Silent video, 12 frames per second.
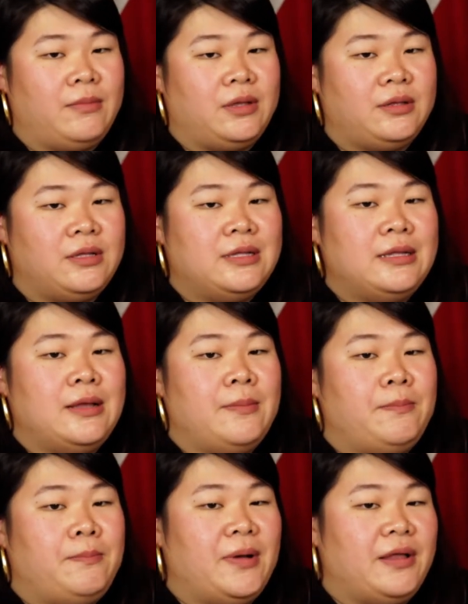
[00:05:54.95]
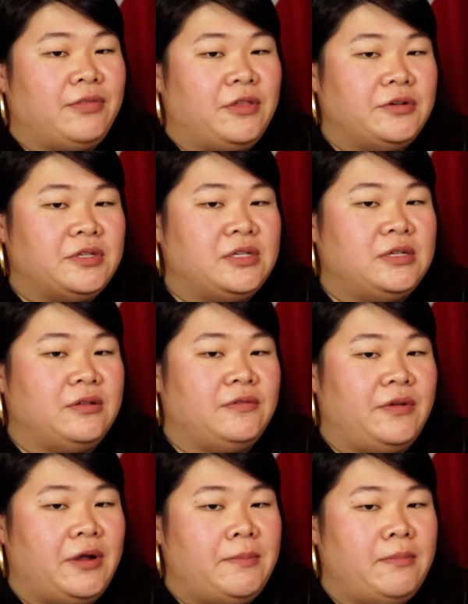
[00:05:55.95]
Mm But there's still
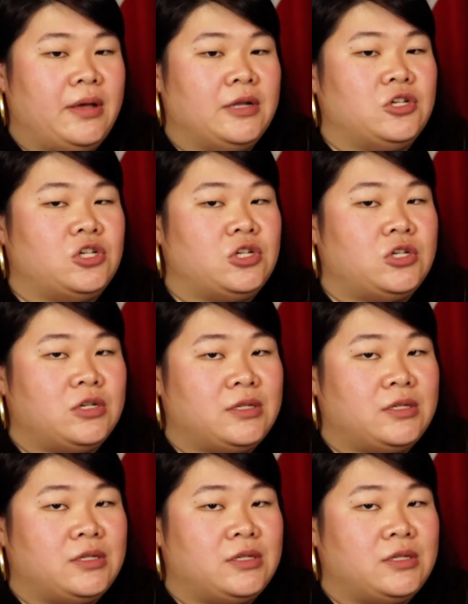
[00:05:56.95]
very much